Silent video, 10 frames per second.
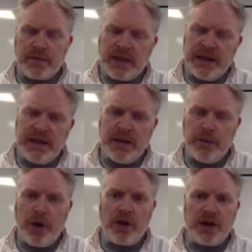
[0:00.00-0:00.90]
in little
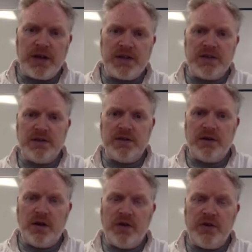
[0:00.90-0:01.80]
pockets
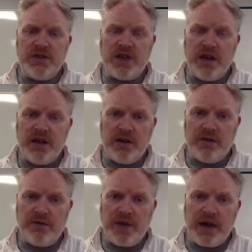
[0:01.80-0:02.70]
on the side of
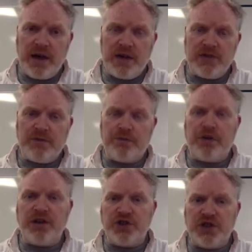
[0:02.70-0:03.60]
sort of
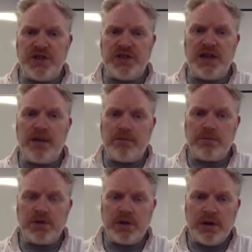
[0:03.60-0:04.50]
branching stems.